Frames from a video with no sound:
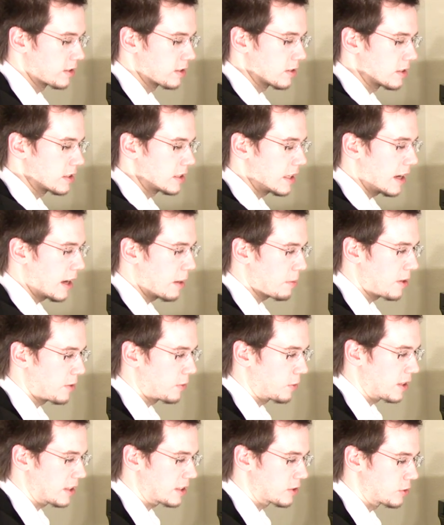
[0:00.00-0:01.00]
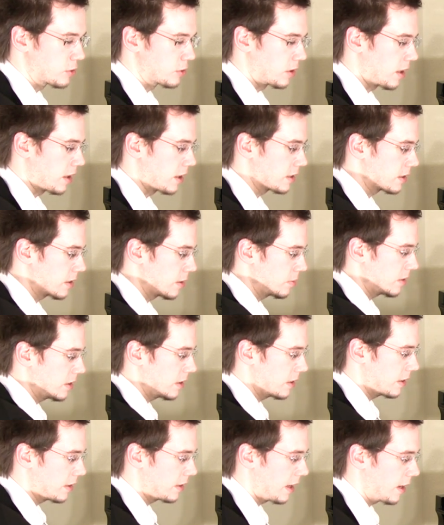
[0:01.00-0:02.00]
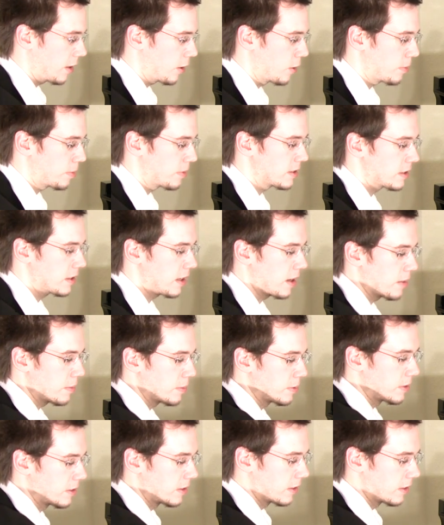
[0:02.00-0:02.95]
So see how my wrist draws something, and that opens up.